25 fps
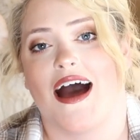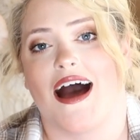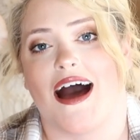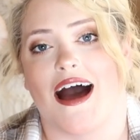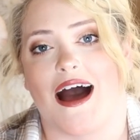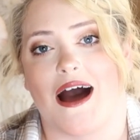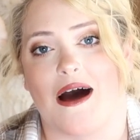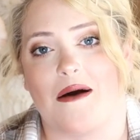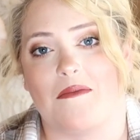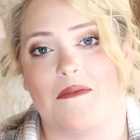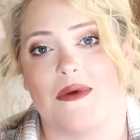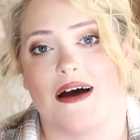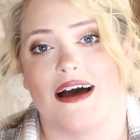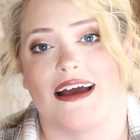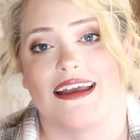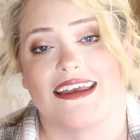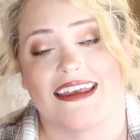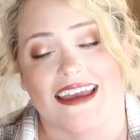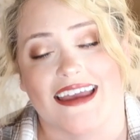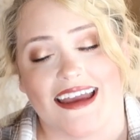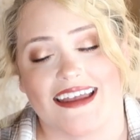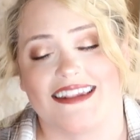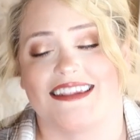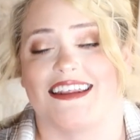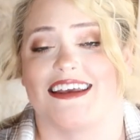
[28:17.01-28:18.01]

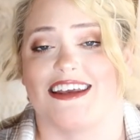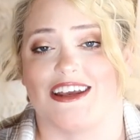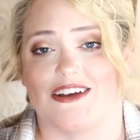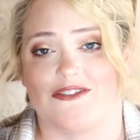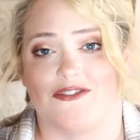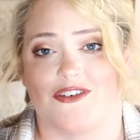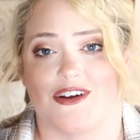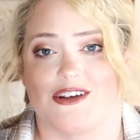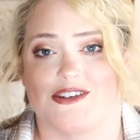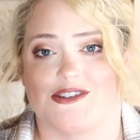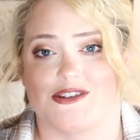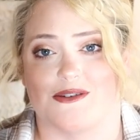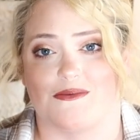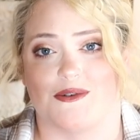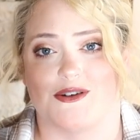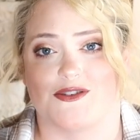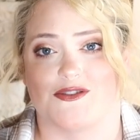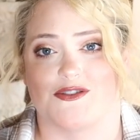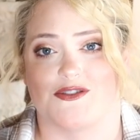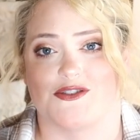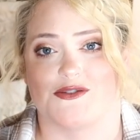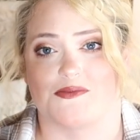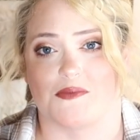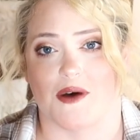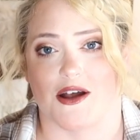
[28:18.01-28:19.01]
Again, thank you Fig so much
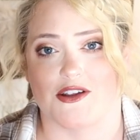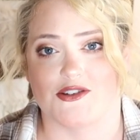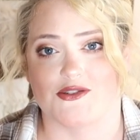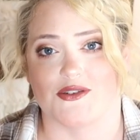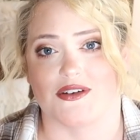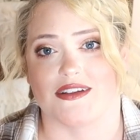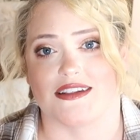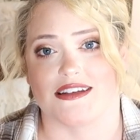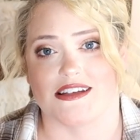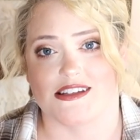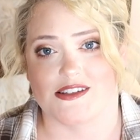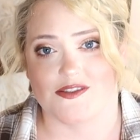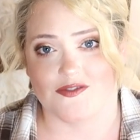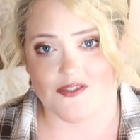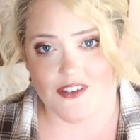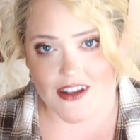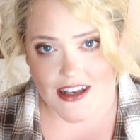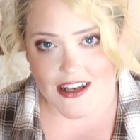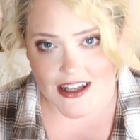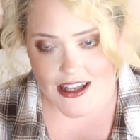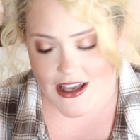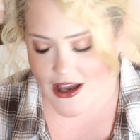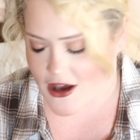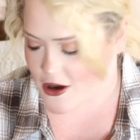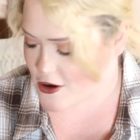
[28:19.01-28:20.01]
for sponsoring this
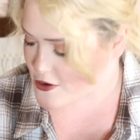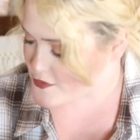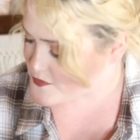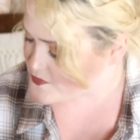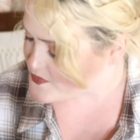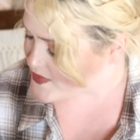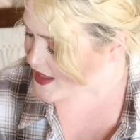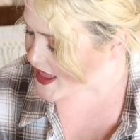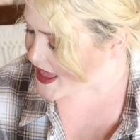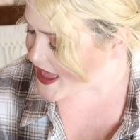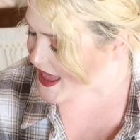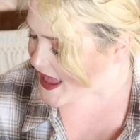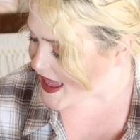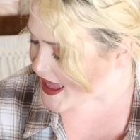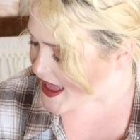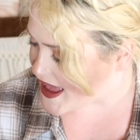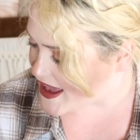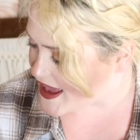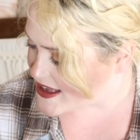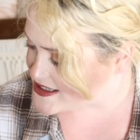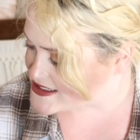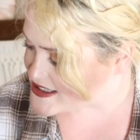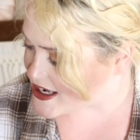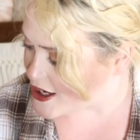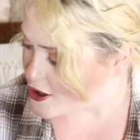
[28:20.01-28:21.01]
video,
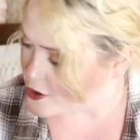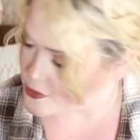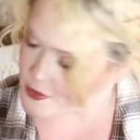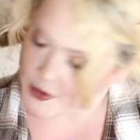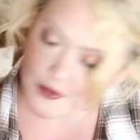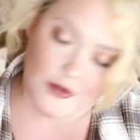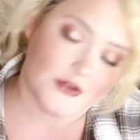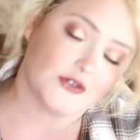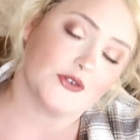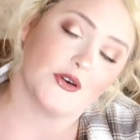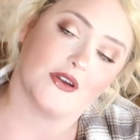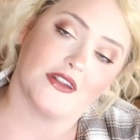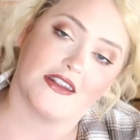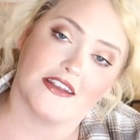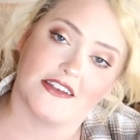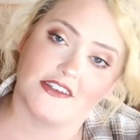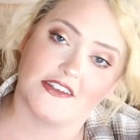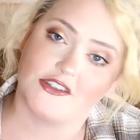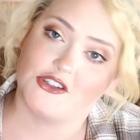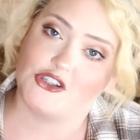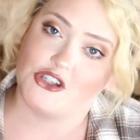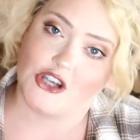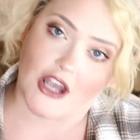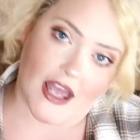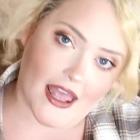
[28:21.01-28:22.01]
and I hope you enjoyed this
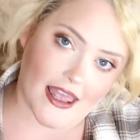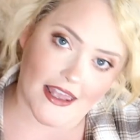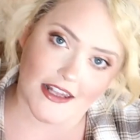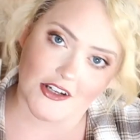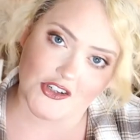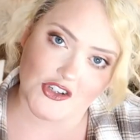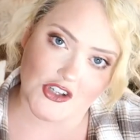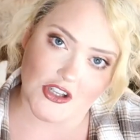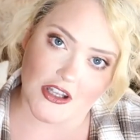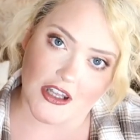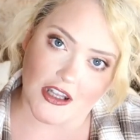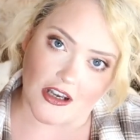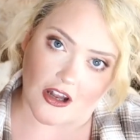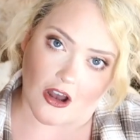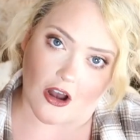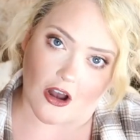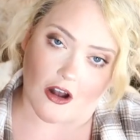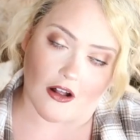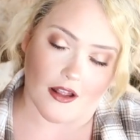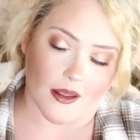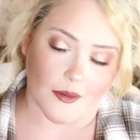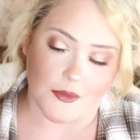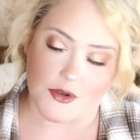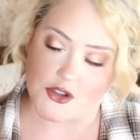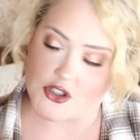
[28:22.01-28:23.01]
giant Shein
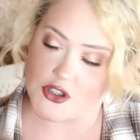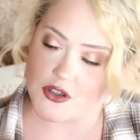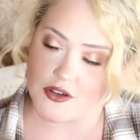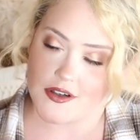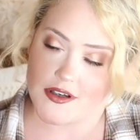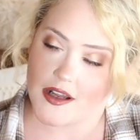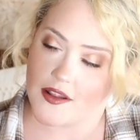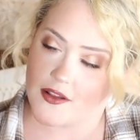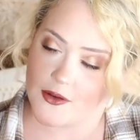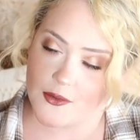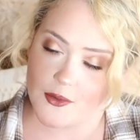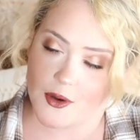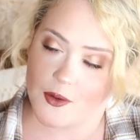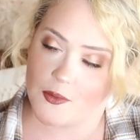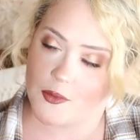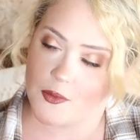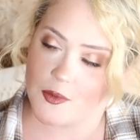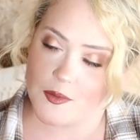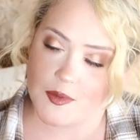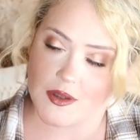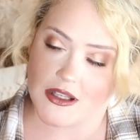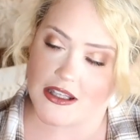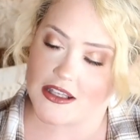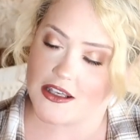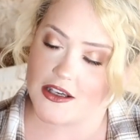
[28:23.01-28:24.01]
haul. I'm sure another one will
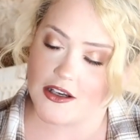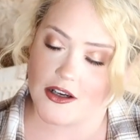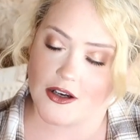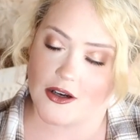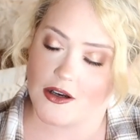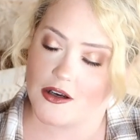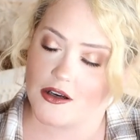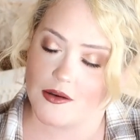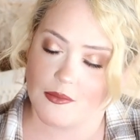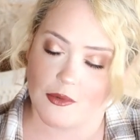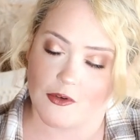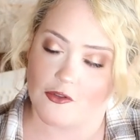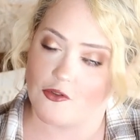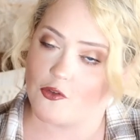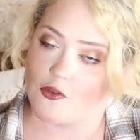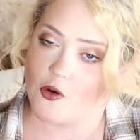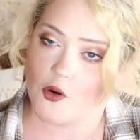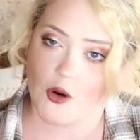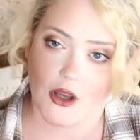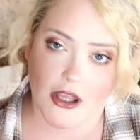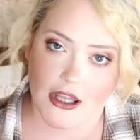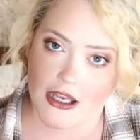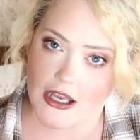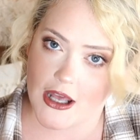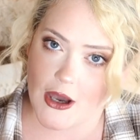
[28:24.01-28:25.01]
be here
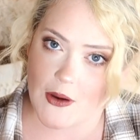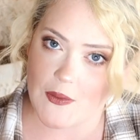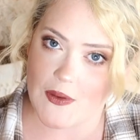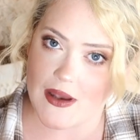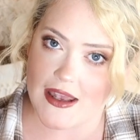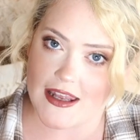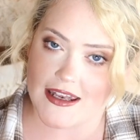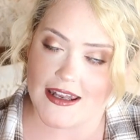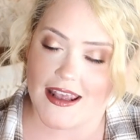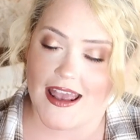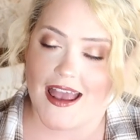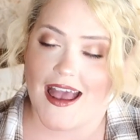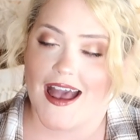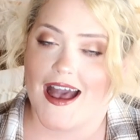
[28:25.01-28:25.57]
before you know it.